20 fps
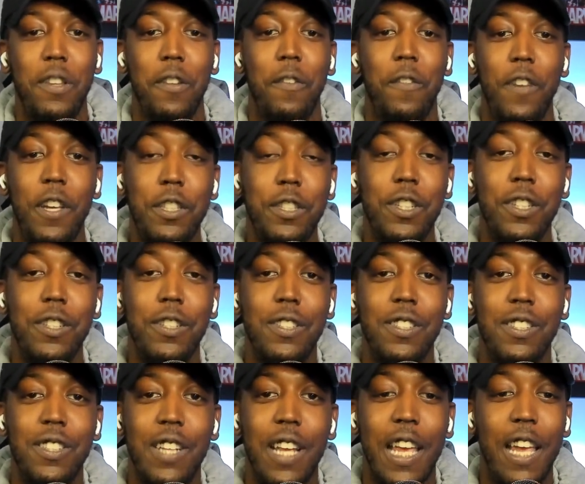with the
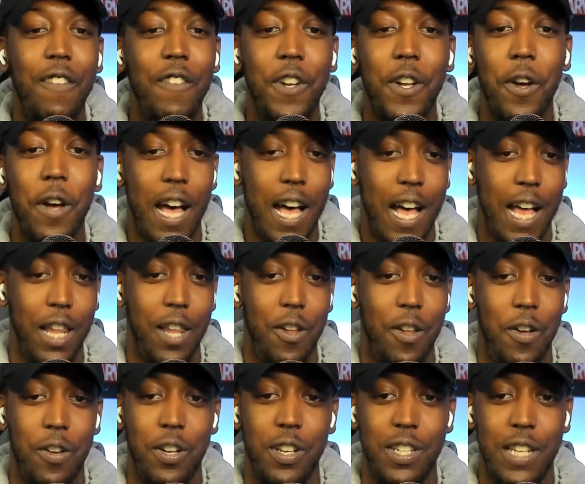features, even though
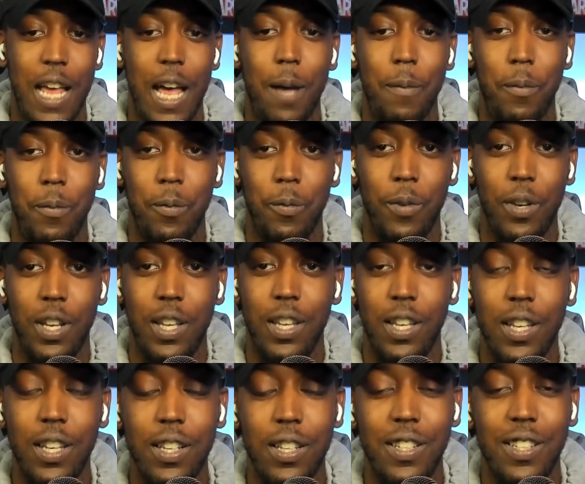how long this album
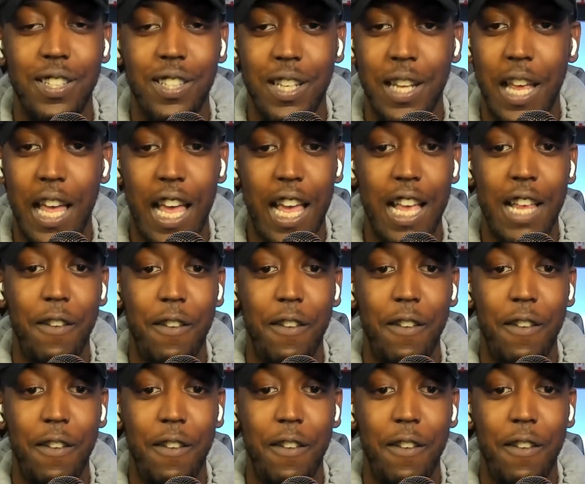really is.